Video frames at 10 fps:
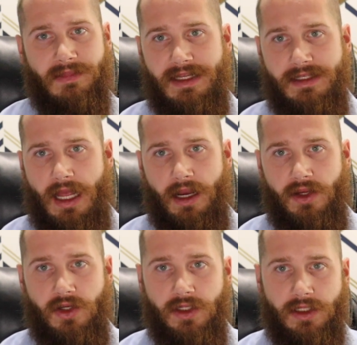It's not
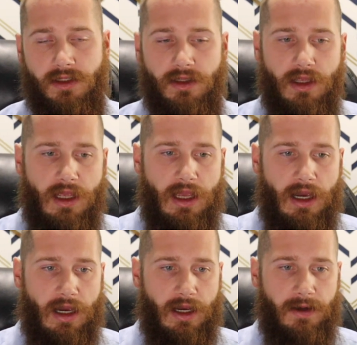good.
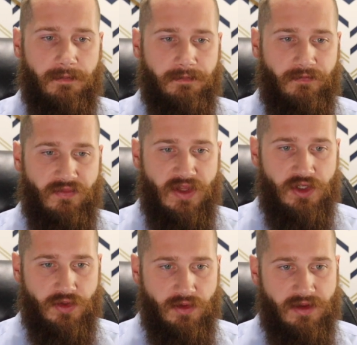Um, the
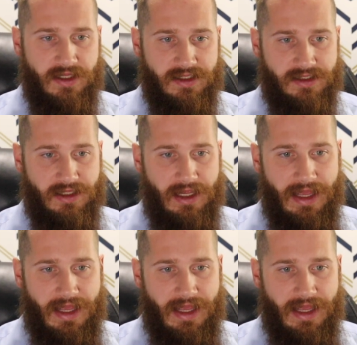truth is